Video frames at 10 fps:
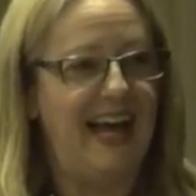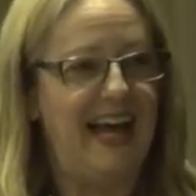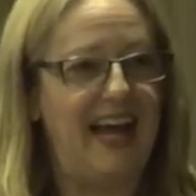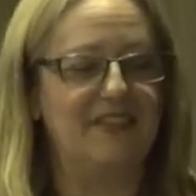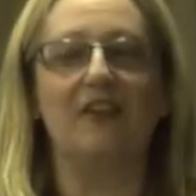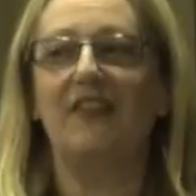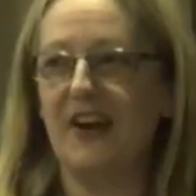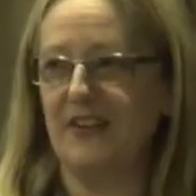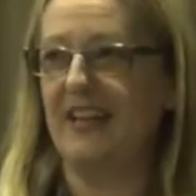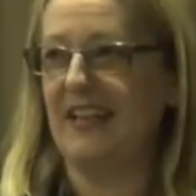And so
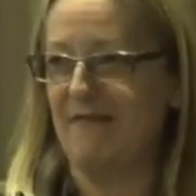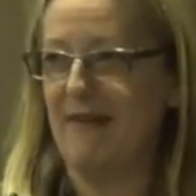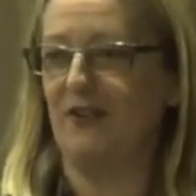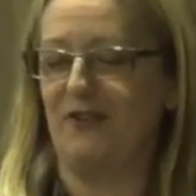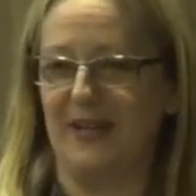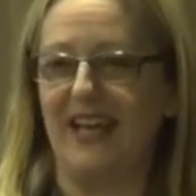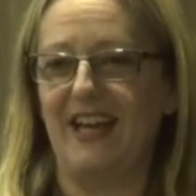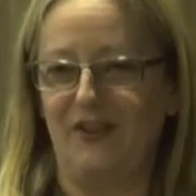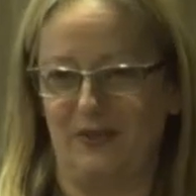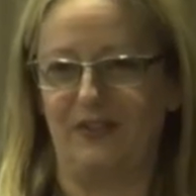they've managed to
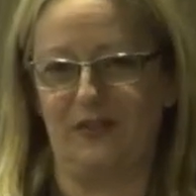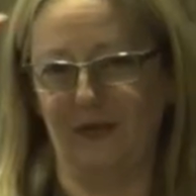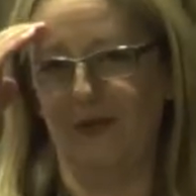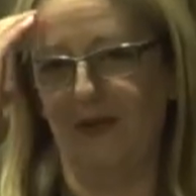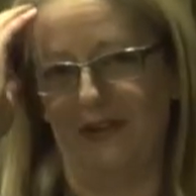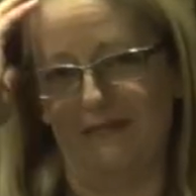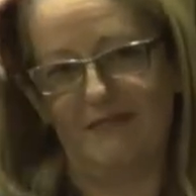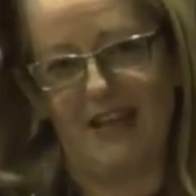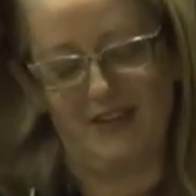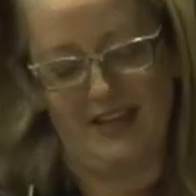engage with the school, and
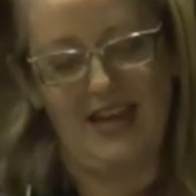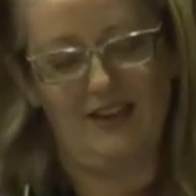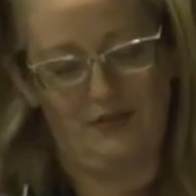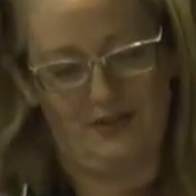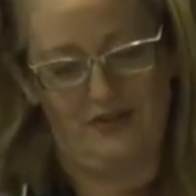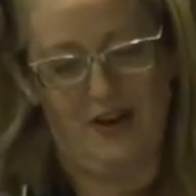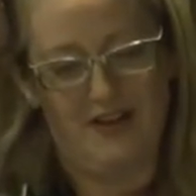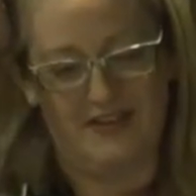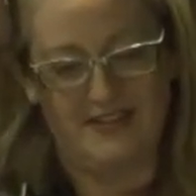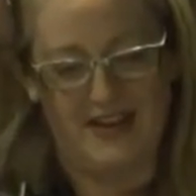they've engaged with the child,
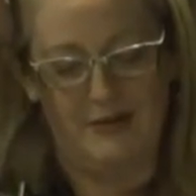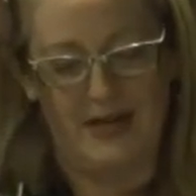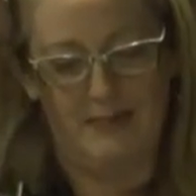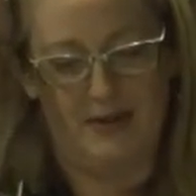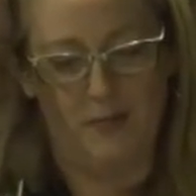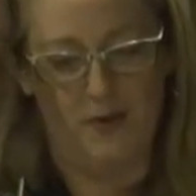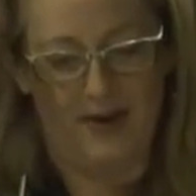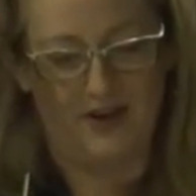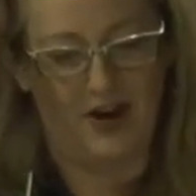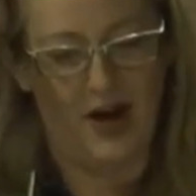and I'll tell you a little bit more
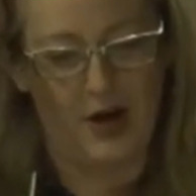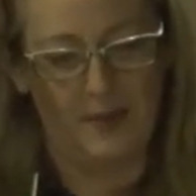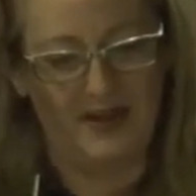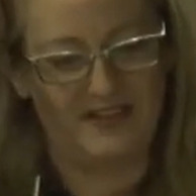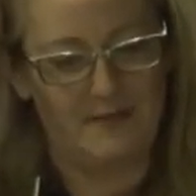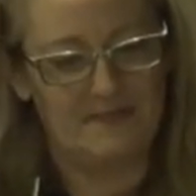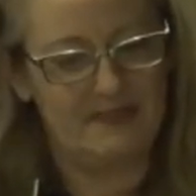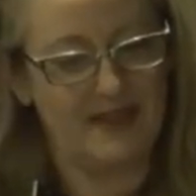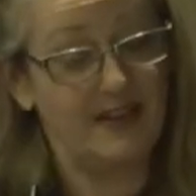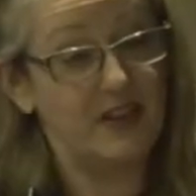about her. But
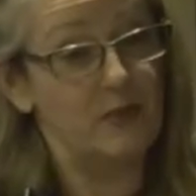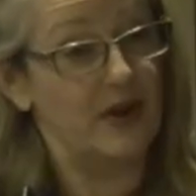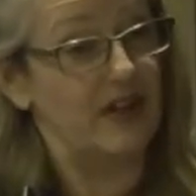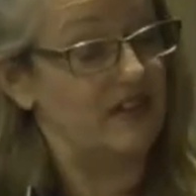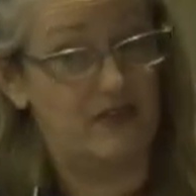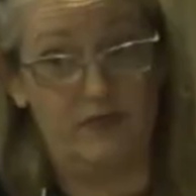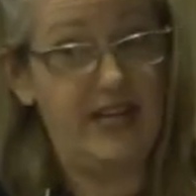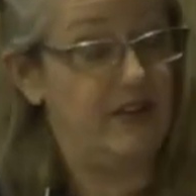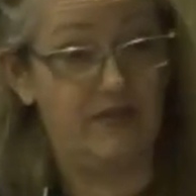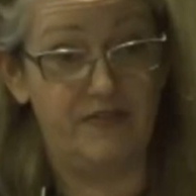another one, it's really
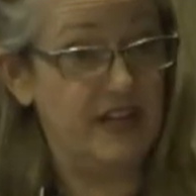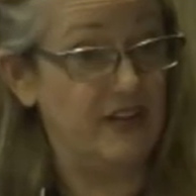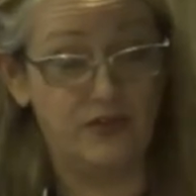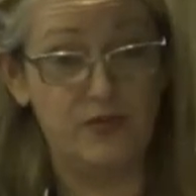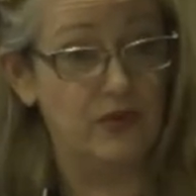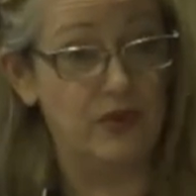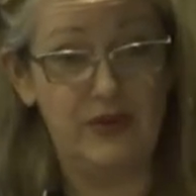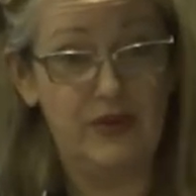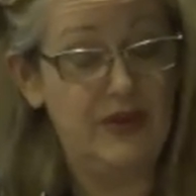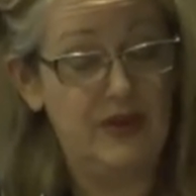not funny at all.
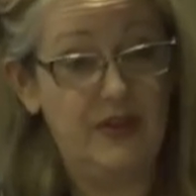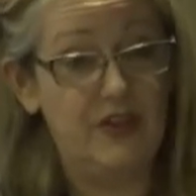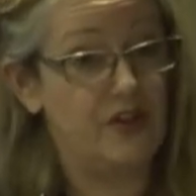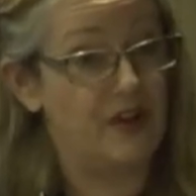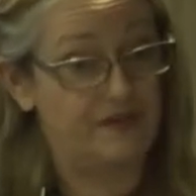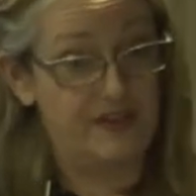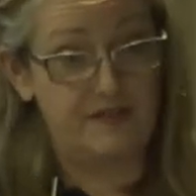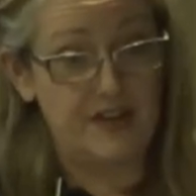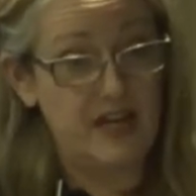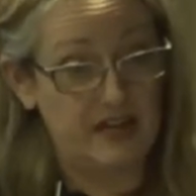The child's
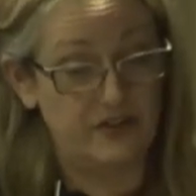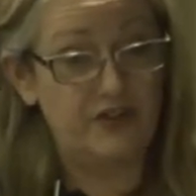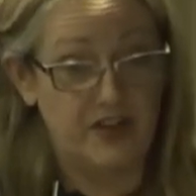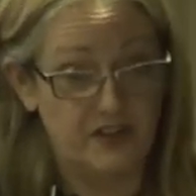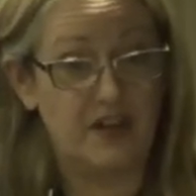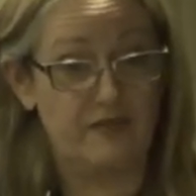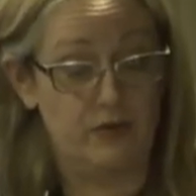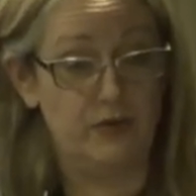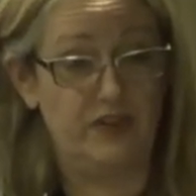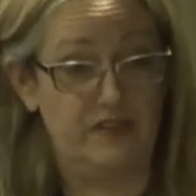15, and she does have an
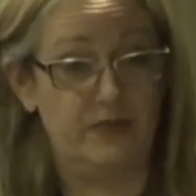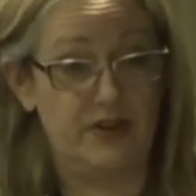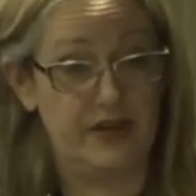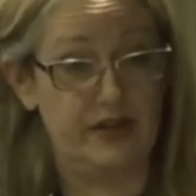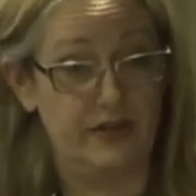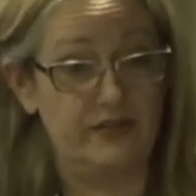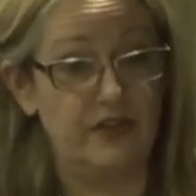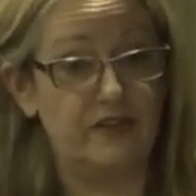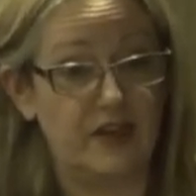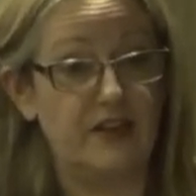autism
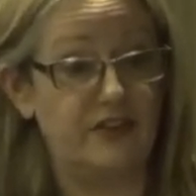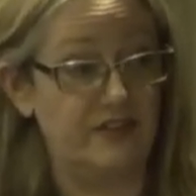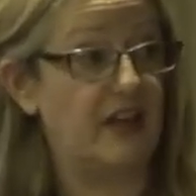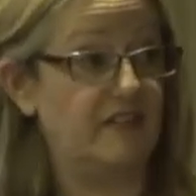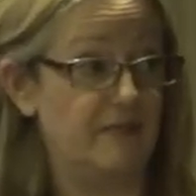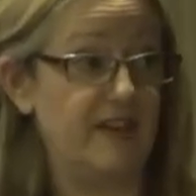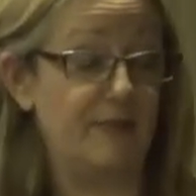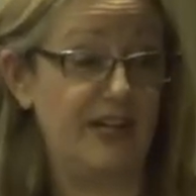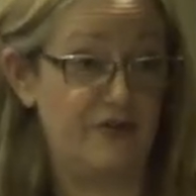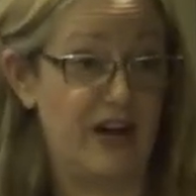diagnosis, and she's had some
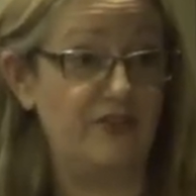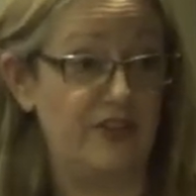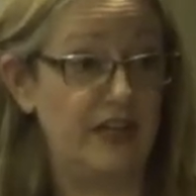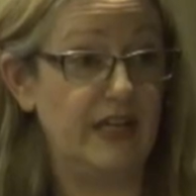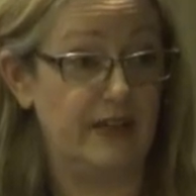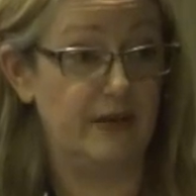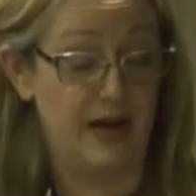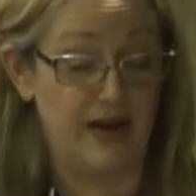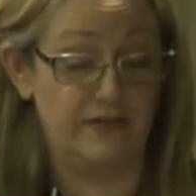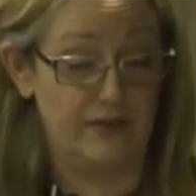family tragedy in the
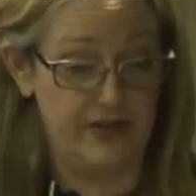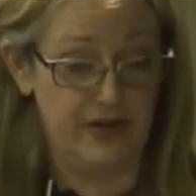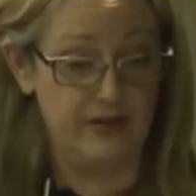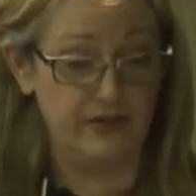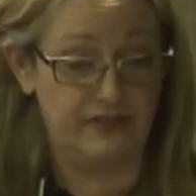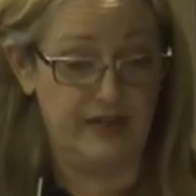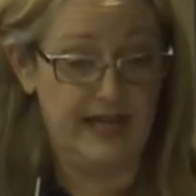past few years.